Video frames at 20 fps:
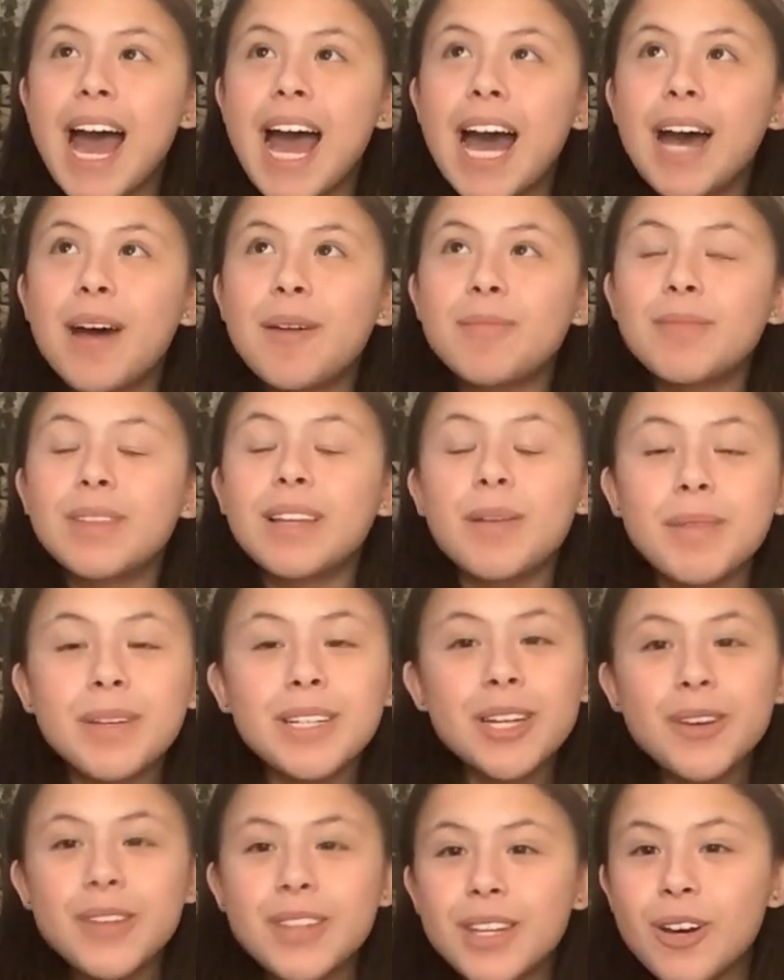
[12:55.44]
Um, let me
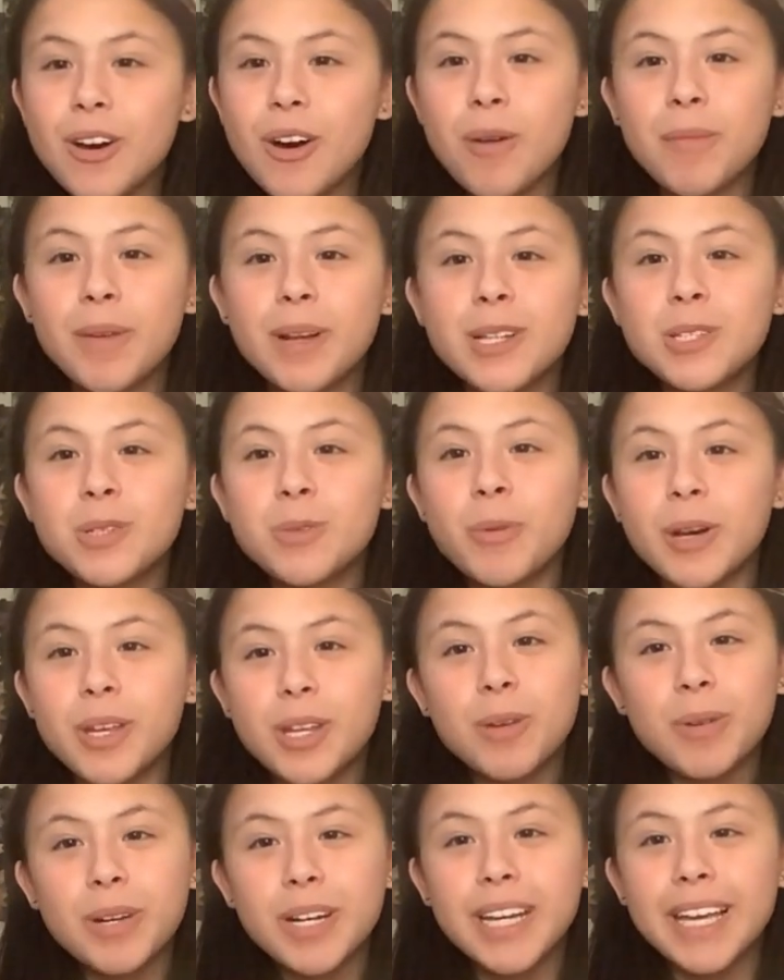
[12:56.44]
know in the comments what
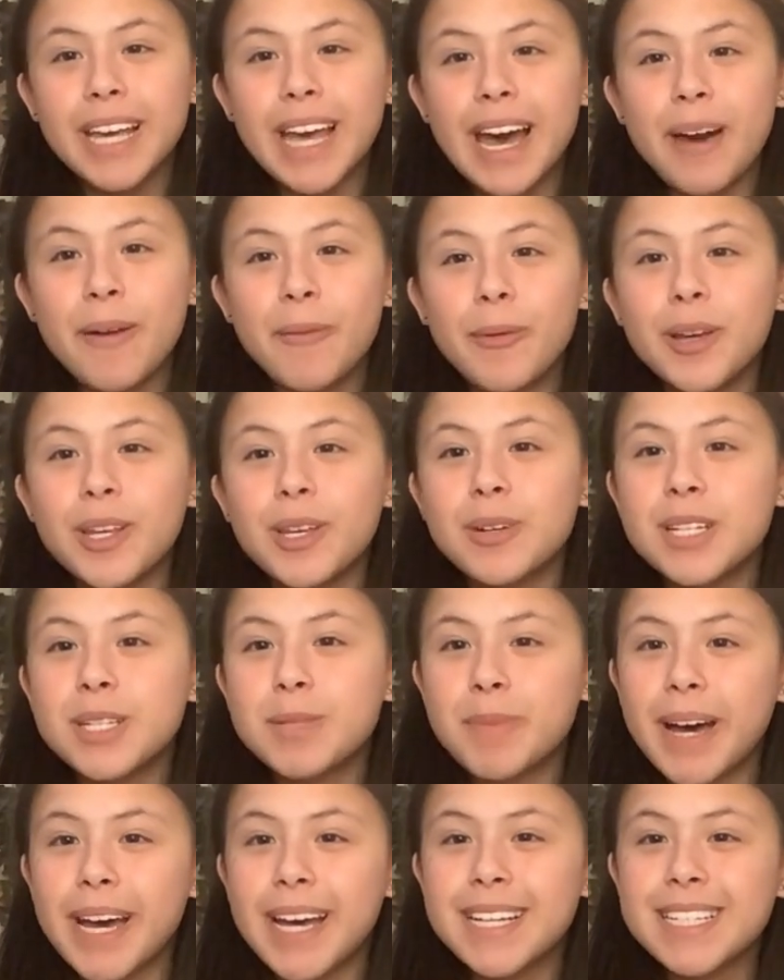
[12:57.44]
you want to get, what you
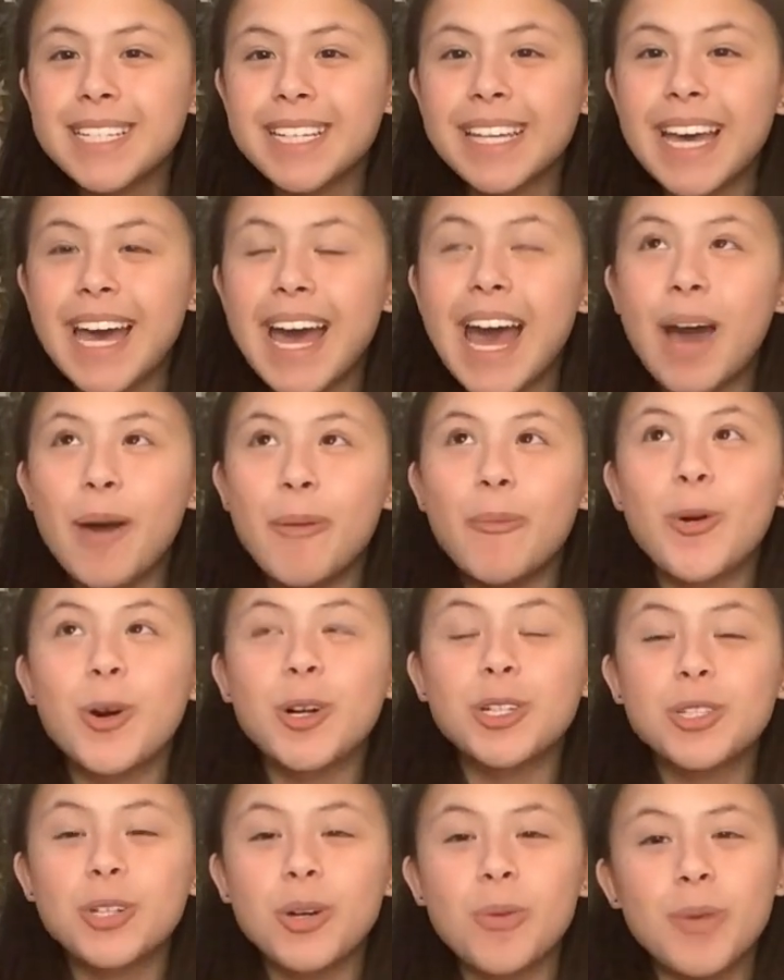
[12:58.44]
aspire to get, and
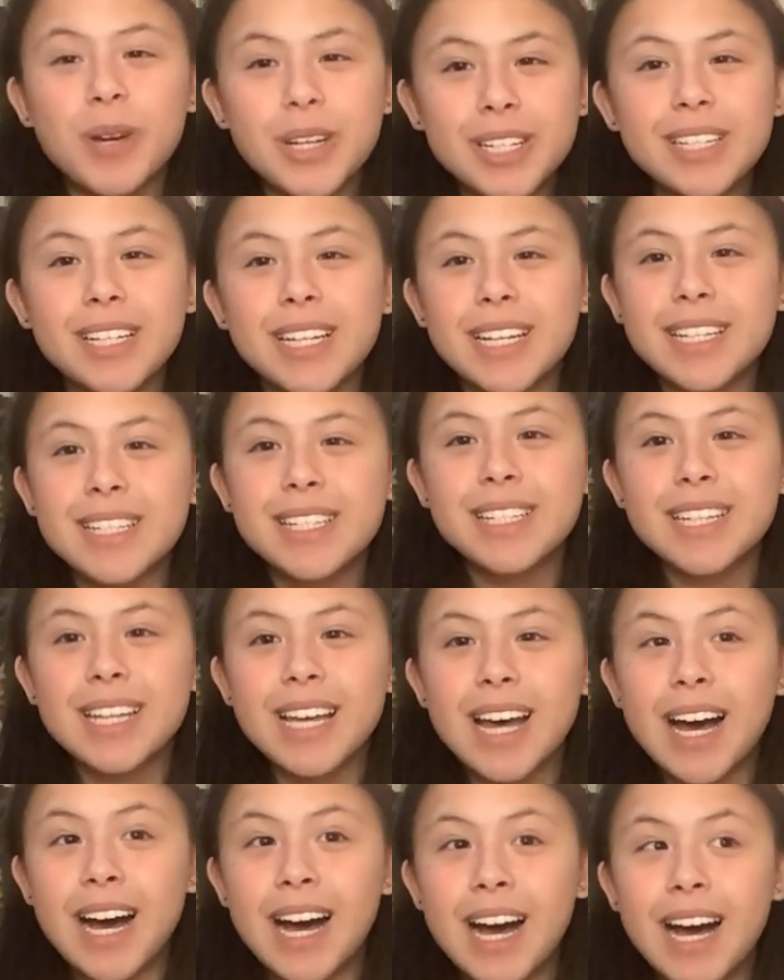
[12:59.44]
what your wish list
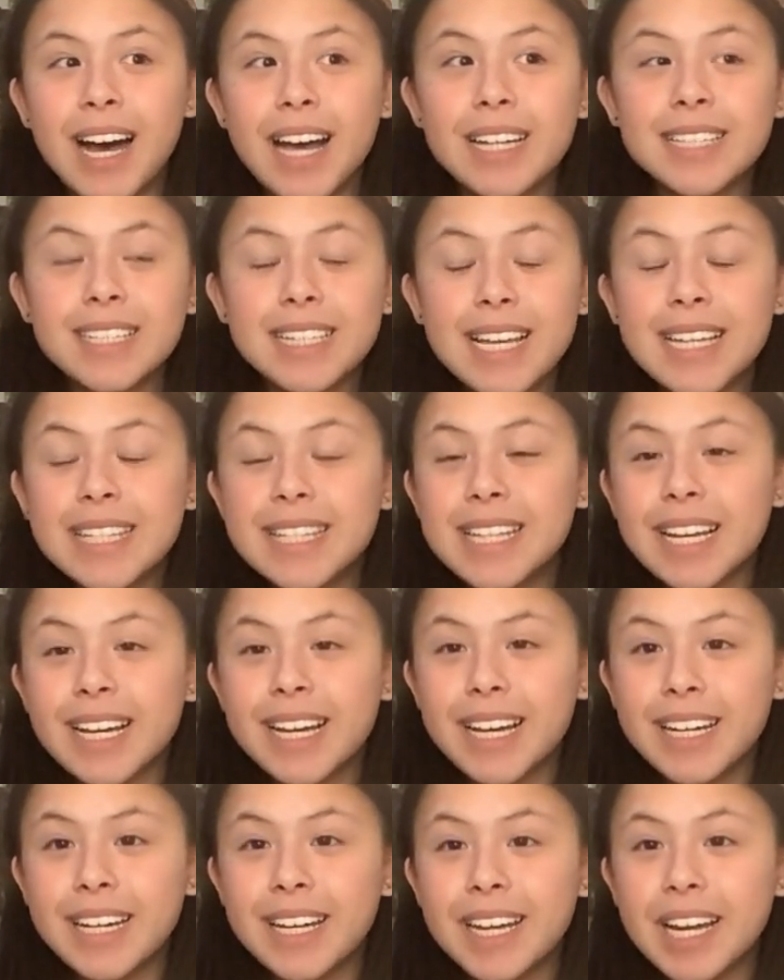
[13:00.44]
uh, is
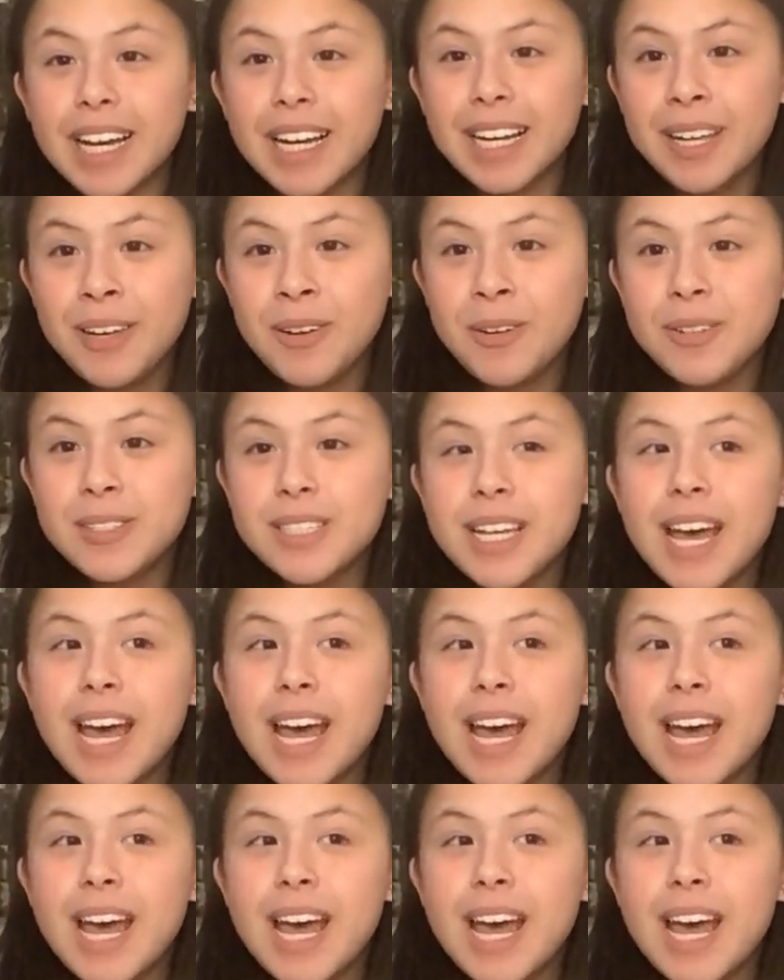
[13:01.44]
going to include.